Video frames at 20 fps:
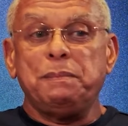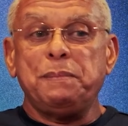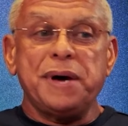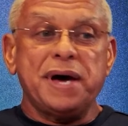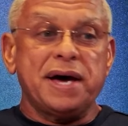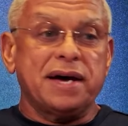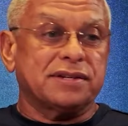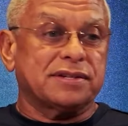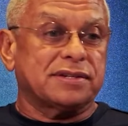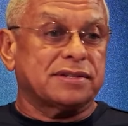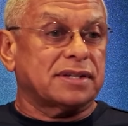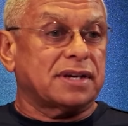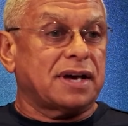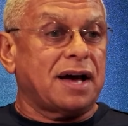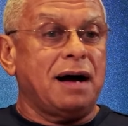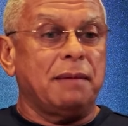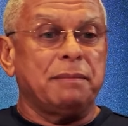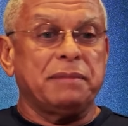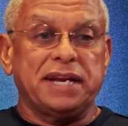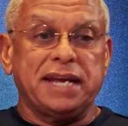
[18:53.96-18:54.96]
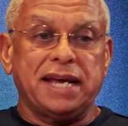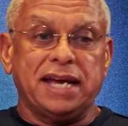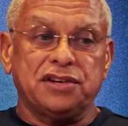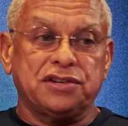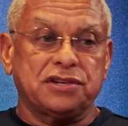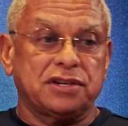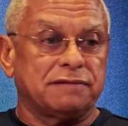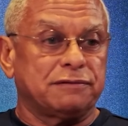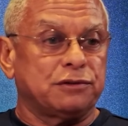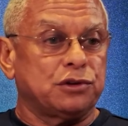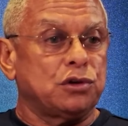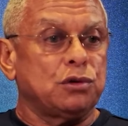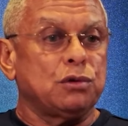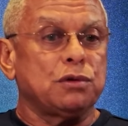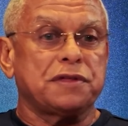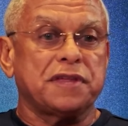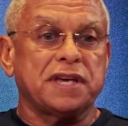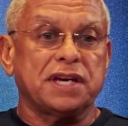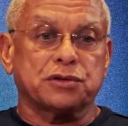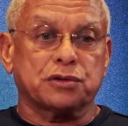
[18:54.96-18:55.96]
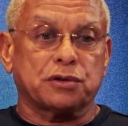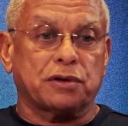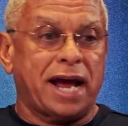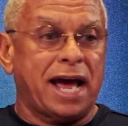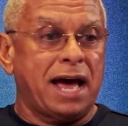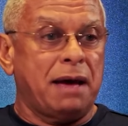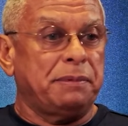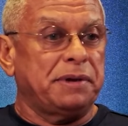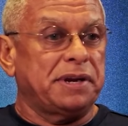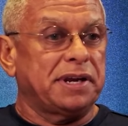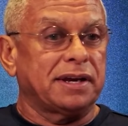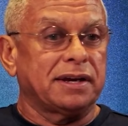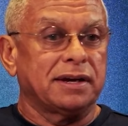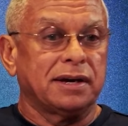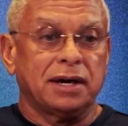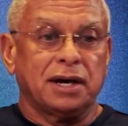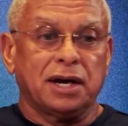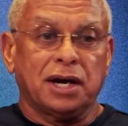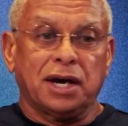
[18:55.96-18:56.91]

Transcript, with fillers: best combination of two things were happening.